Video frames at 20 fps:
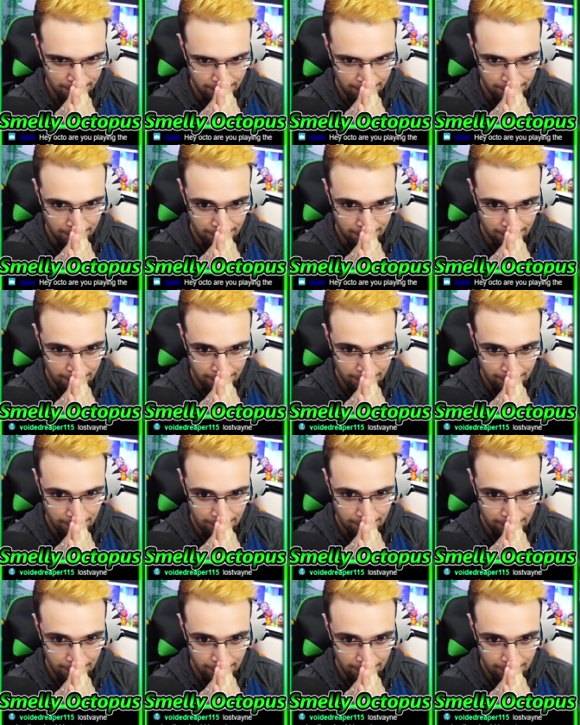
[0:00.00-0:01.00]

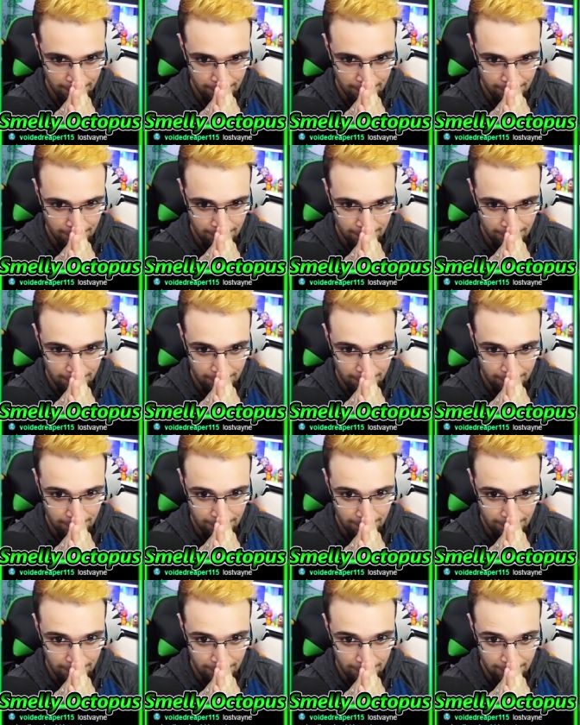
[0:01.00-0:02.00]

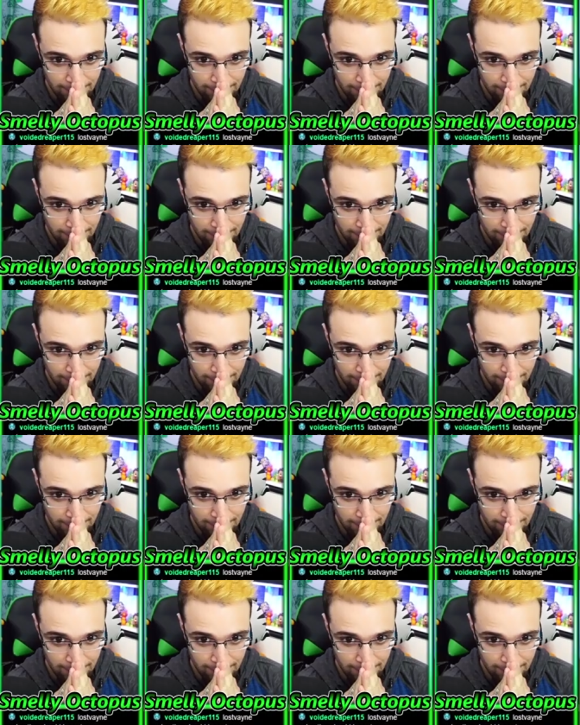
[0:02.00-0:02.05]
No one is speaking in this clip.